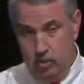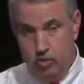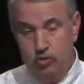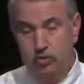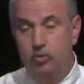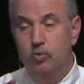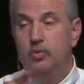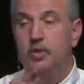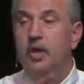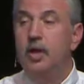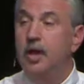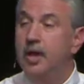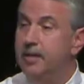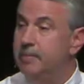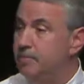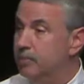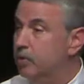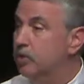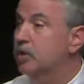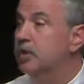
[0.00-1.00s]
to the
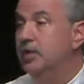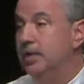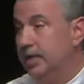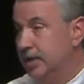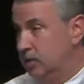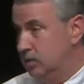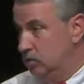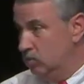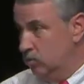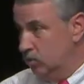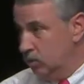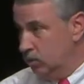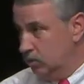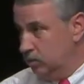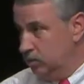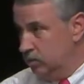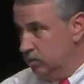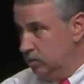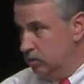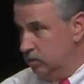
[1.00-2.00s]
hyper-connected world.
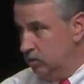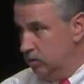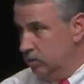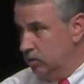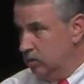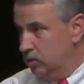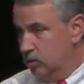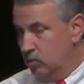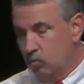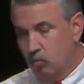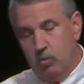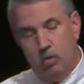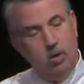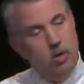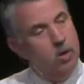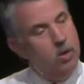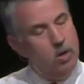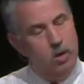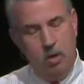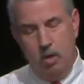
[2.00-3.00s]
We're
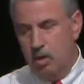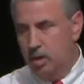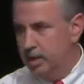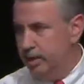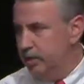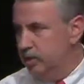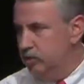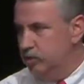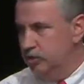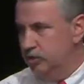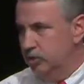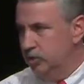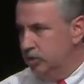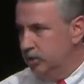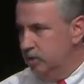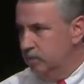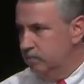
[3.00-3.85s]
all on a journey.